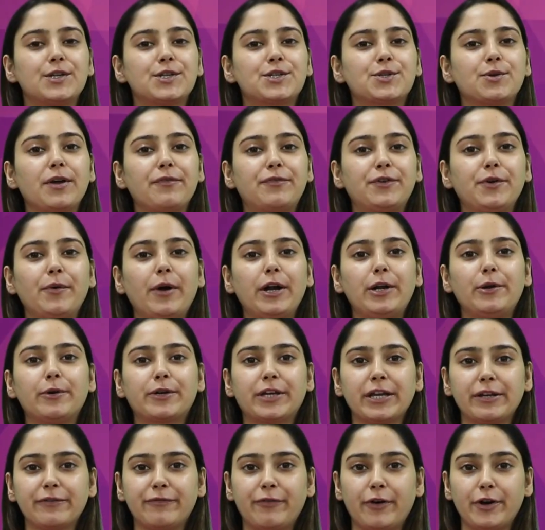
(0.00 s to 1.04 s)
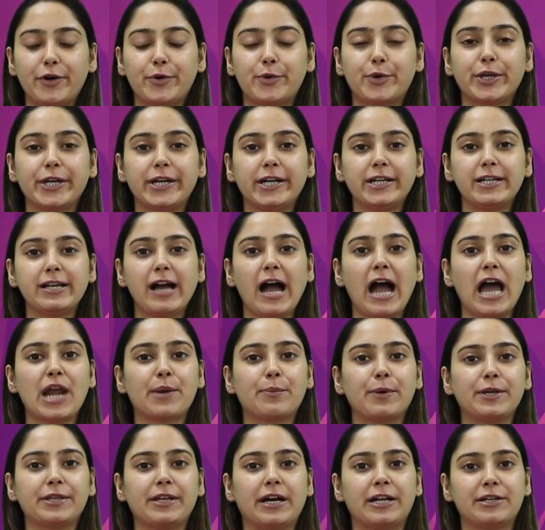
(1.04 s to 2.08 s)
So if you are looking for real
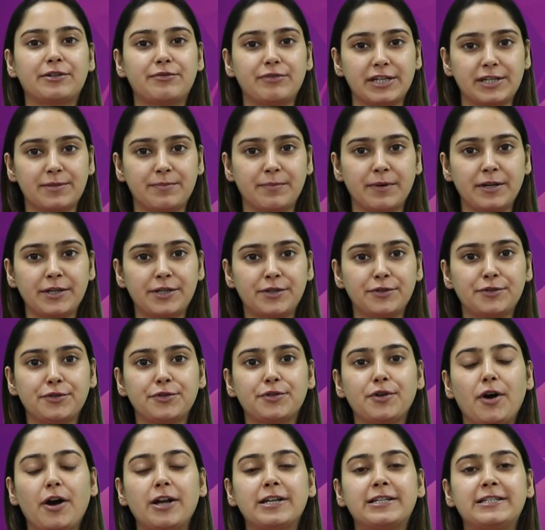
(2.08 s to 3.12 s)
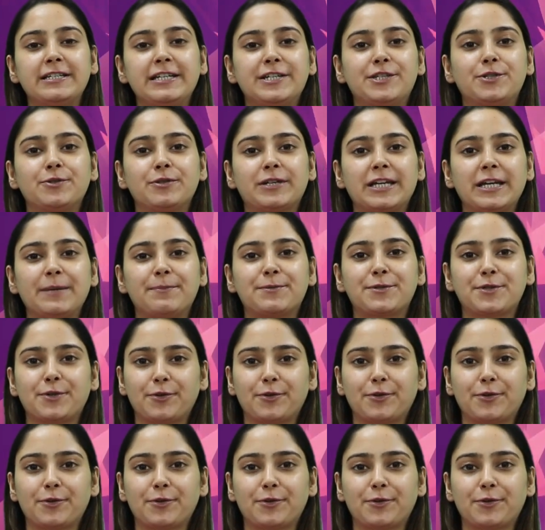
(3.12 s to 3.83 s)
Ayurveda treatment, you do not need to keep